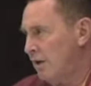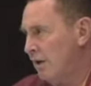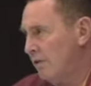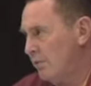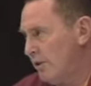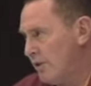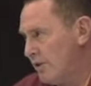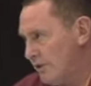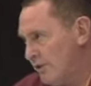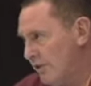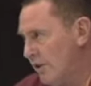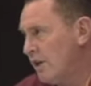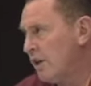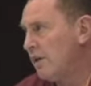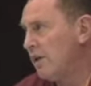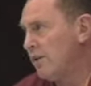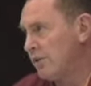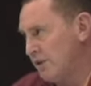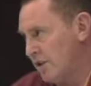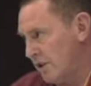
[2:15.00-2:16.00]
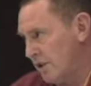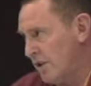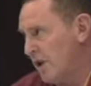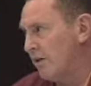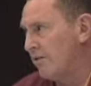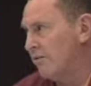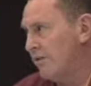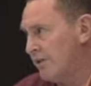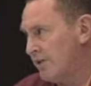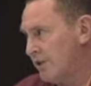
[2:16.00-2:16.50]
which is very close to
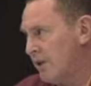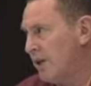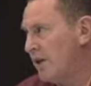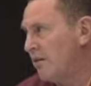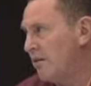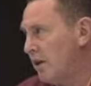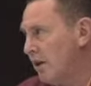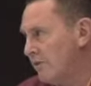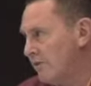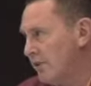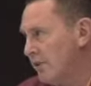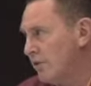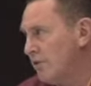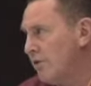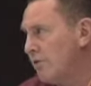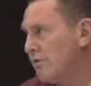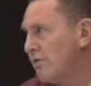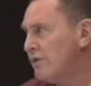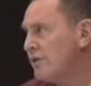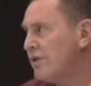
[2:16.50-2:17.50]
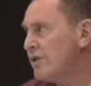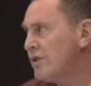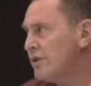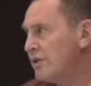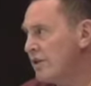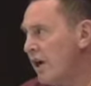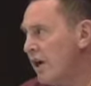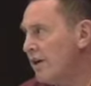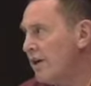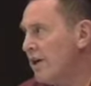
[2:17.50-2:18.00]
love, this kind of love, to use
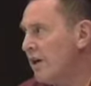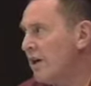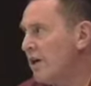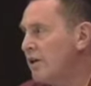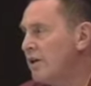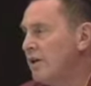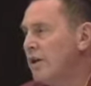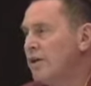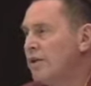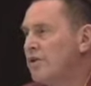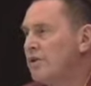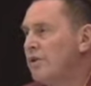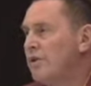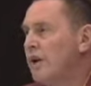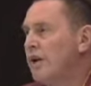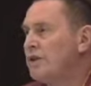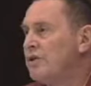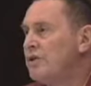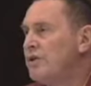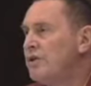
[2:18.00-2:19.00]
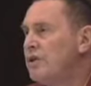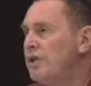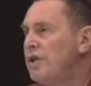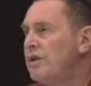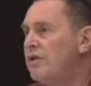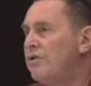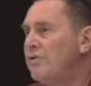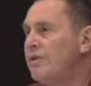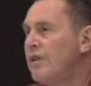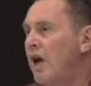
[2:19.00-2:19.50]
desire to
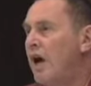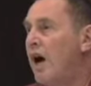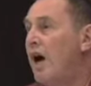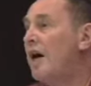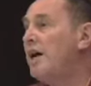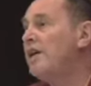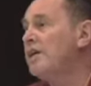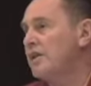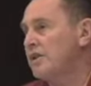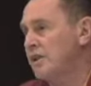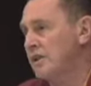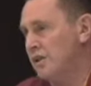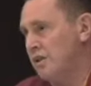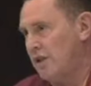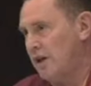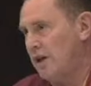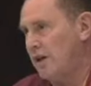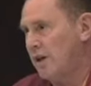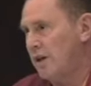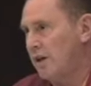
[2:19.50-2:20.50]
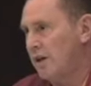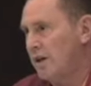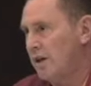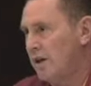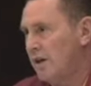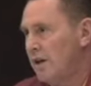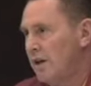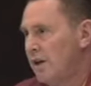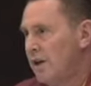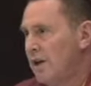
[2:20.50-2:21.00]
achieve the highest desire.
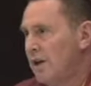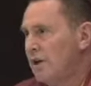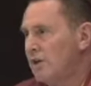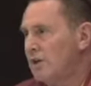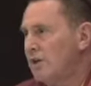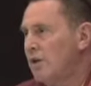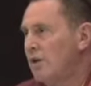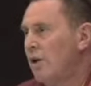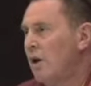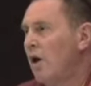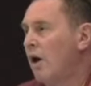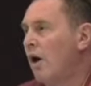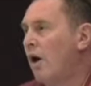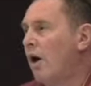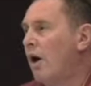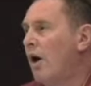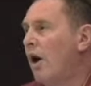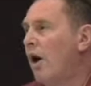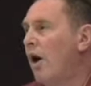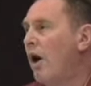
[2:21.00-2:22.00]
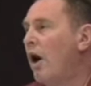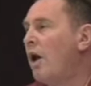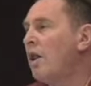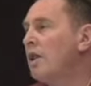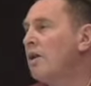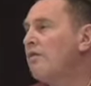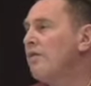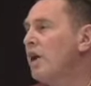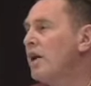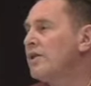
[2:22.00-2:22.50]
So
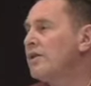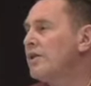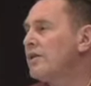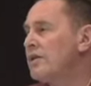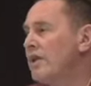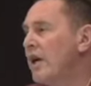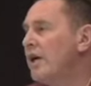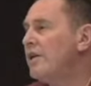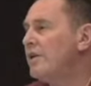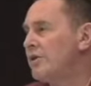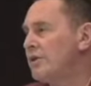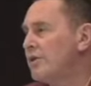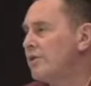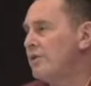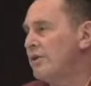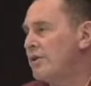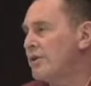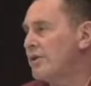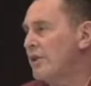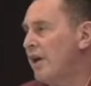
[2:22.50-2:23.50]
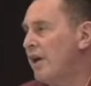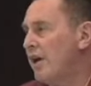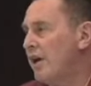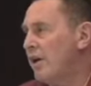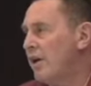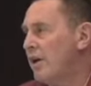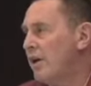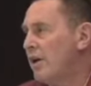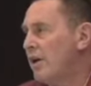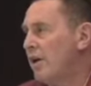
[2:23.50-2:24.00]
all of our desires, you could
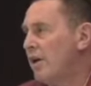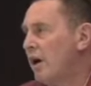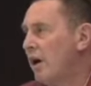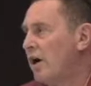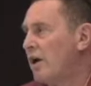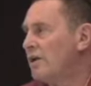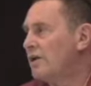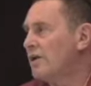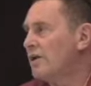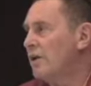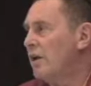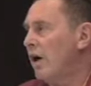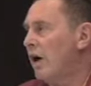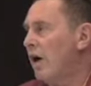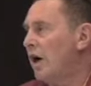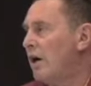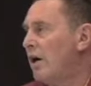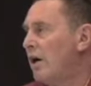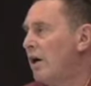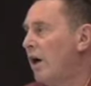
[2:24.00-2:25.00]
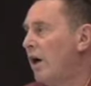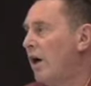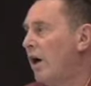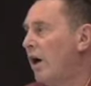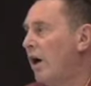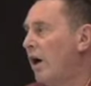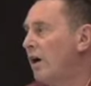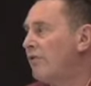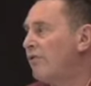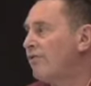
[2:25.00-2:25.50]
say,
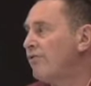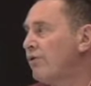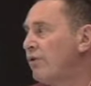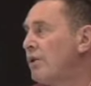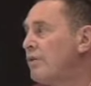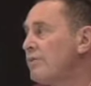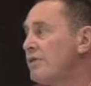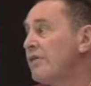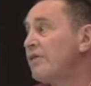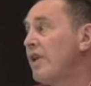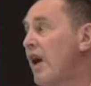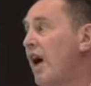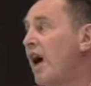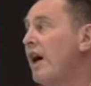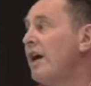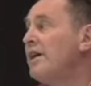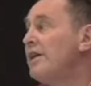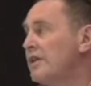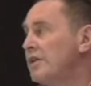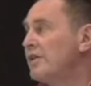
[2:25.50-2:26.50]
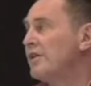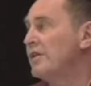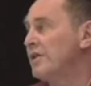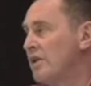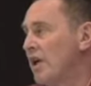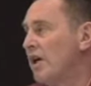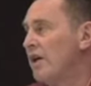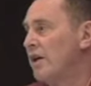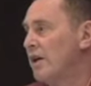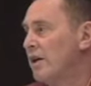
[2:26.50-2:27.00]
are forms of the highest
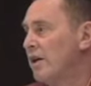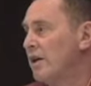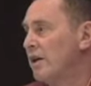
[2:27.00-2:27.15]
desire.